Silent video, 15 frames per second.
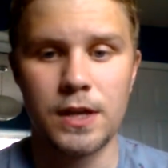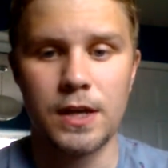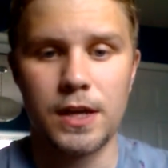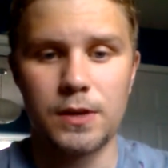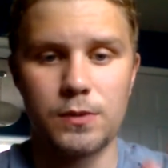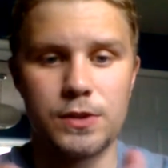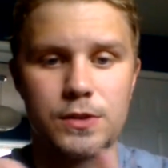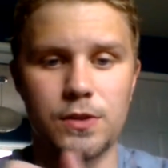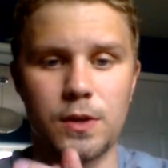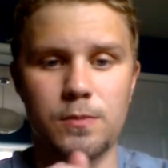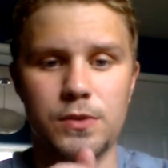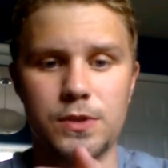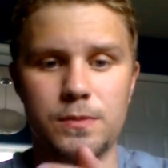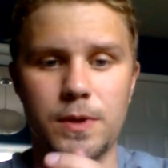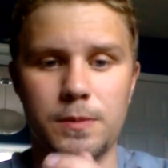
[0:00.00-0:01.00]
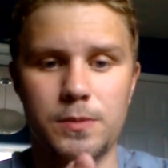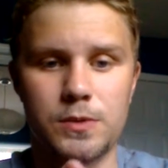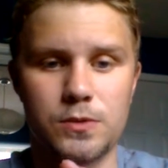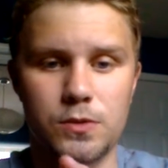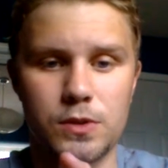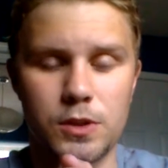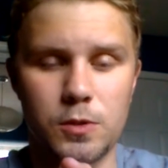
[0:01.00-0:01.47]
and we'd crumple them up
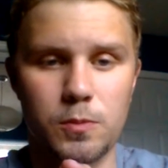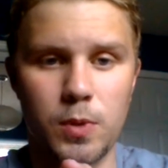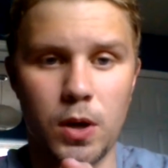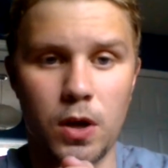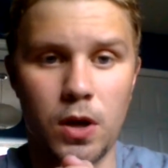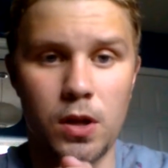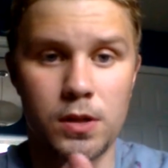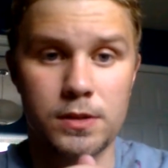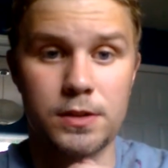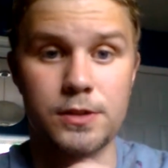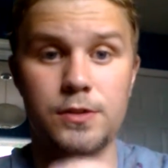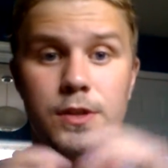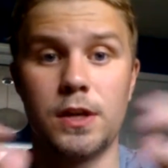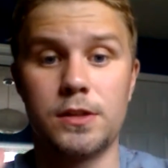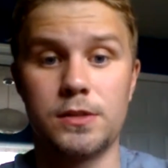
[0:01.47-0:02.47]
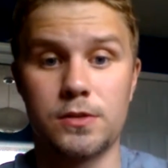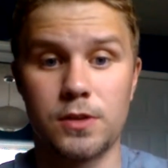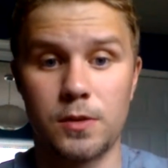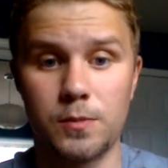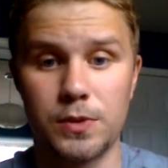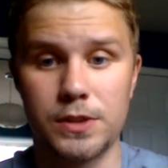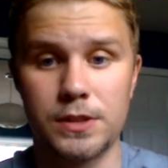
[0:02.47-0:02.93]
into a little ball, and then you'd
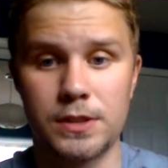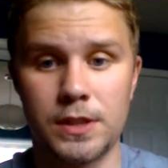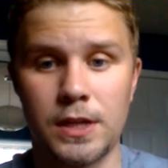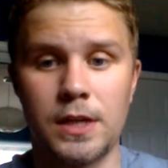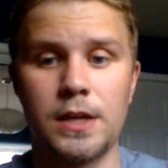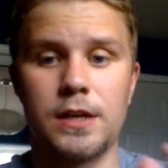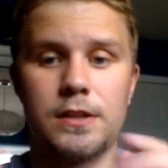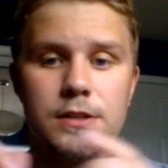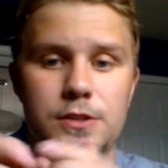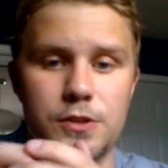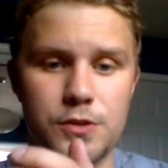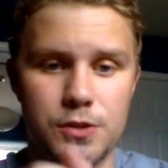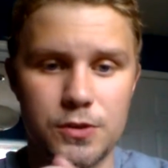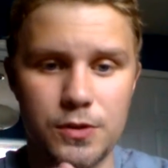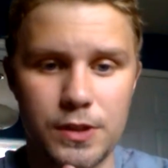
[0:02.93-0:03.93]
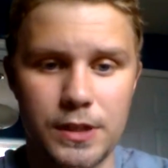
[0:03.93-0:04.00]
uncrumple it, and then you'd do it